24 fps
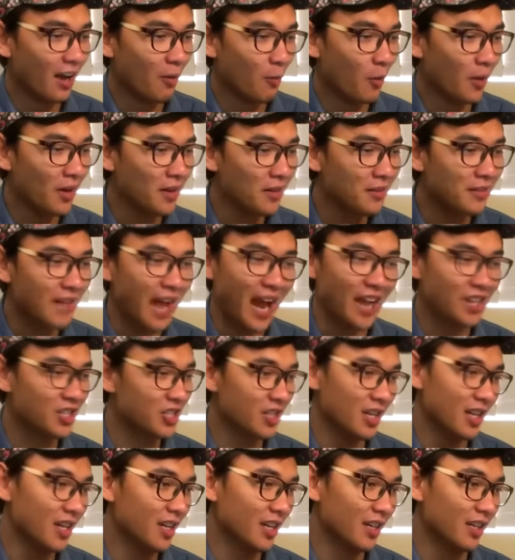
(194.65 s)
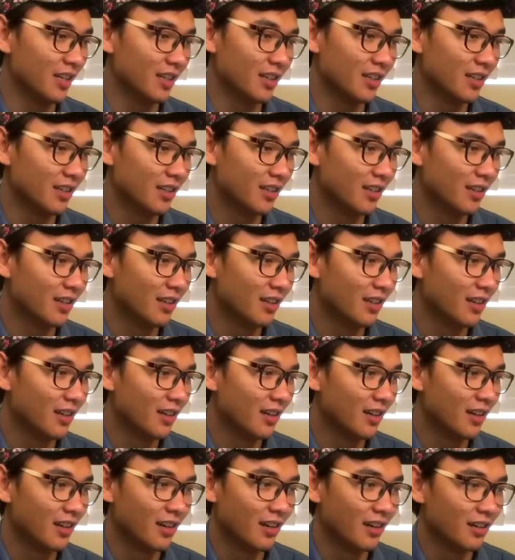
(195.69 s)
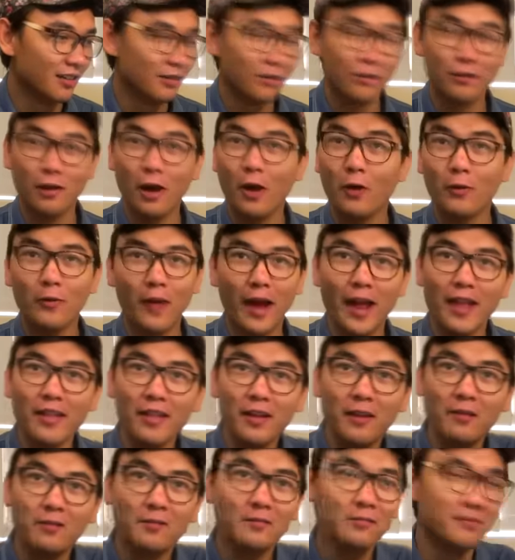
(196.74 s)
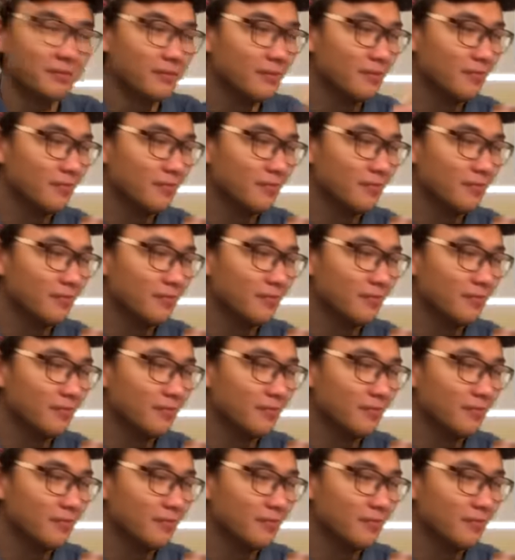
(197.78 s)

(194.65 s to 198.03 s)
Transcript: What is that shirt? So random.